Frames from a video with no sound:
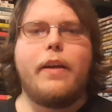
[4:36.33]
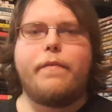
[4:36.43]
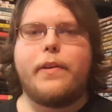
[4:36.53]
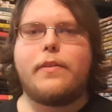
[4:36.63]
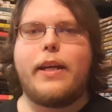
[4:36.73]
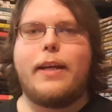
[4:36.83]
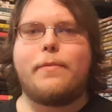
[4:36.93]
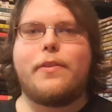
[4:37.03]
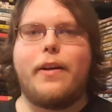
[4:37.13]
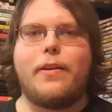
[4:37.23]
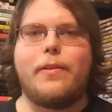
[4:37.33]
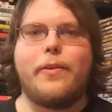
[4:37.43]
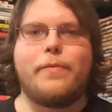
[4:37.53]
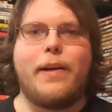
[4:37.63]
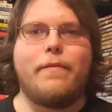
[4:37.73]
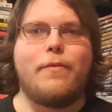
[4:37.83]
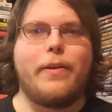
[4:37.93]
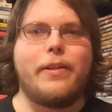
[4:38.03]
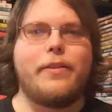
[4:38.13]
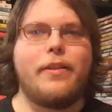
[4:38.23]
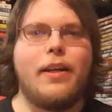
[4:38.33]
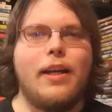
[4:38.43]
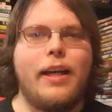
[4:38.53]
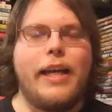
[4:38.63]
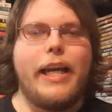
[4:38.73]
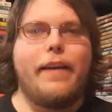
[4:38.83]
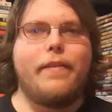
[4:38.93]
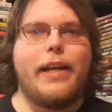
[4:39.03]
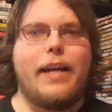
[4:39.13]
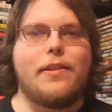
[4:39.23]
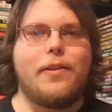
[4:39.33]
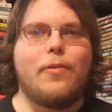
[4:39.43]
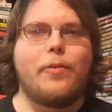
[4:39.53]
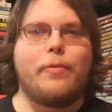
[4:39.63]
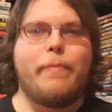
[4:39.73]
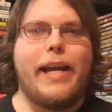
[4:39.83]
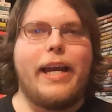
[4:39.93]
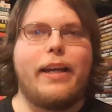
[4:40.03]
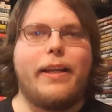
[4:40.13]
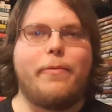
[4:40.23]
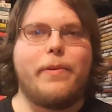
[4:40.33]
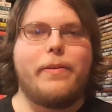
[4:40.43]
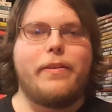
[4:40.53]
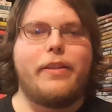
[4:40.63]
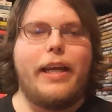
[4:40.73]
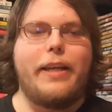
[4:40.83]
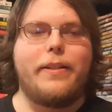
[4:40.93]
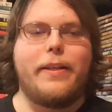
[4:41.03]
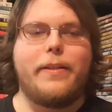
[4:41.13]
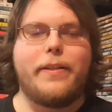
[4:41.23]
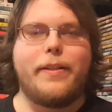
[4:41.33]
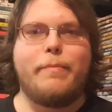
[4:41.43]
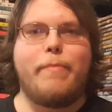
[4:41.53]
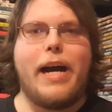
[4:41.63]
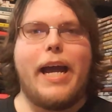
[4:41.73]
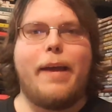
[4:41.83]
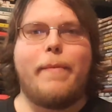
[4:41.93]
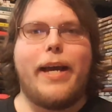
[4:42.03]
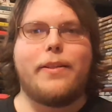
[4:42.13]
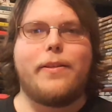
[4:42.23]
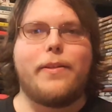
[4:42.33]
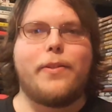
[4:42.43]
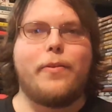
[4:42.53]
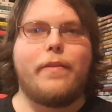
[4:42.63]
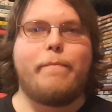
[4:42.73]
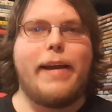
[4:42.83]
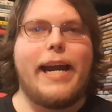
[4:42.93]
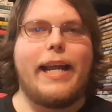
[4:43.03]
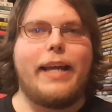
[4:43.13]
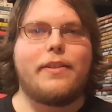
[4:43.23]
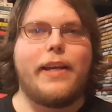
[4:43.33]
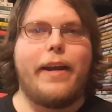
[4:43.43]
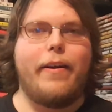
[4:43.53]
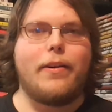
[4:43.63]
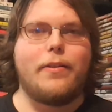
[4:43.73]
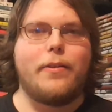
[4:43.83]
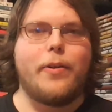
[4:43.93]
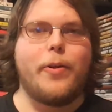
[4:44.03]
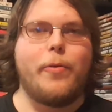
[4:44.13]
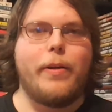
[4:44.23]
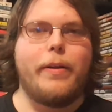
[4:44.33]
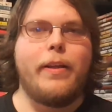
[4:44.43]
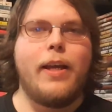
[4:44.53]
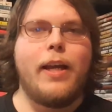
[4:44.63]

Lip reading: feels like I'm starting to lose my voice. Even as an older man, it was easy to buy him as this sort of badass character who had